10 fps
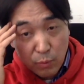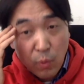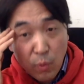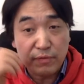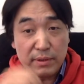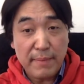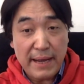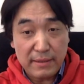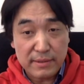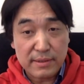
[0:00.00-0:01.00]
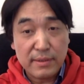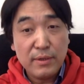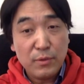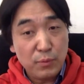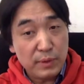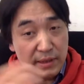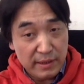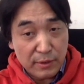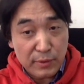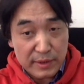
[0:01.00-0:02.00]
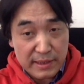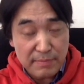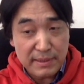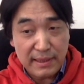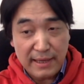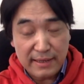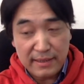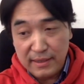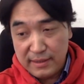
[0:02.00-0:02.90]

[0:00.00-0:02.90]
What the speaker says: reward for the miners would include something like